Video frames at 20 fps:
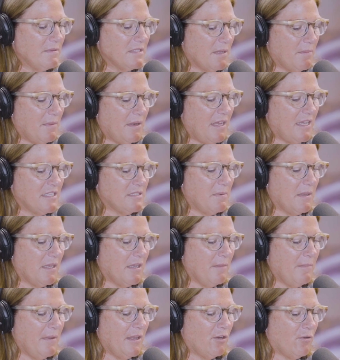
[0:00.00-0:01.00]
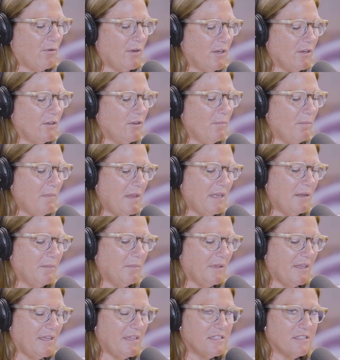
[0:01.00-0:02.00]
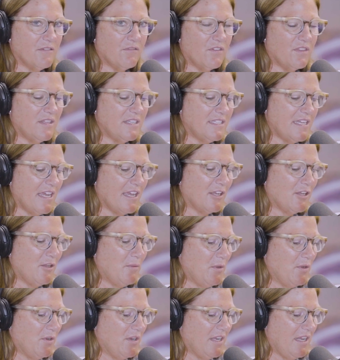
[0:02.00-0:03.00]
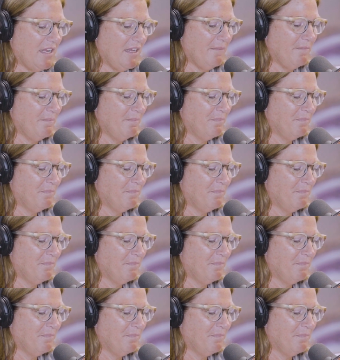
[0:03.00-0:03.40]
Summit has become a critical meeting place for the tech community.